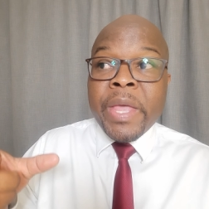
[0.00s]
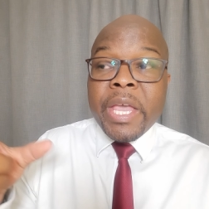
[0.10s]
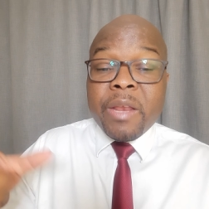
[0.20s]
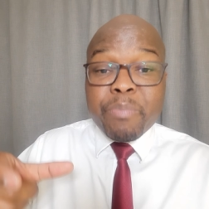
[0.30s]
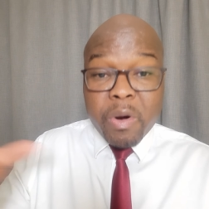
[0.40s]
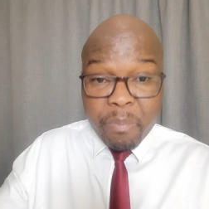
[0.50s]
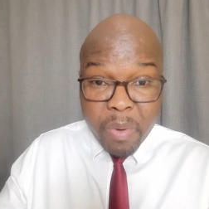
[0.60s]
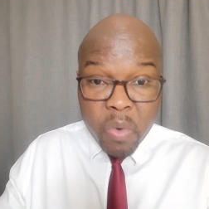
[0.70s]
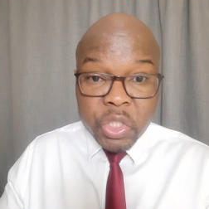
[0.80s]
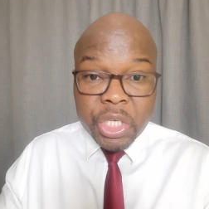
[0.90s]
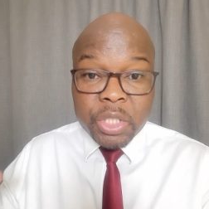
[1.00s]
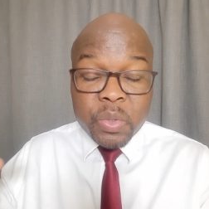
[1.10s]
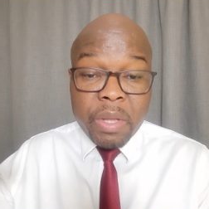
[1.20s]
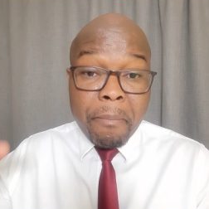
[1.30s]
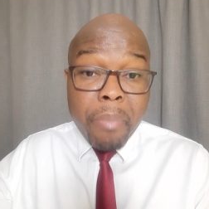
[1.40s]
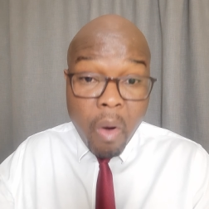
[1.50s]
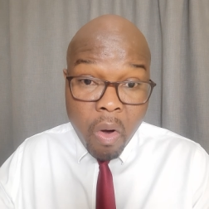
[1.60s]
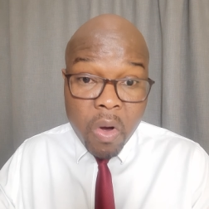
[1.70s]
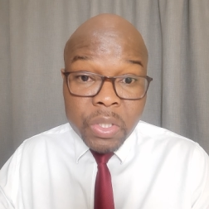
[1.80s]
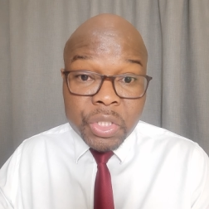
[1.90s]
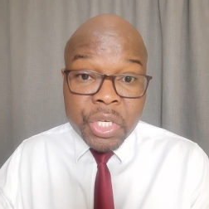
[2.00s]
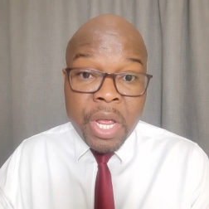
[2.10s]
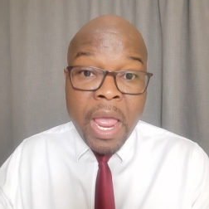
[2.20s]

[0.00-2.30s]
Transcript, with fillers: in proportion to the bond.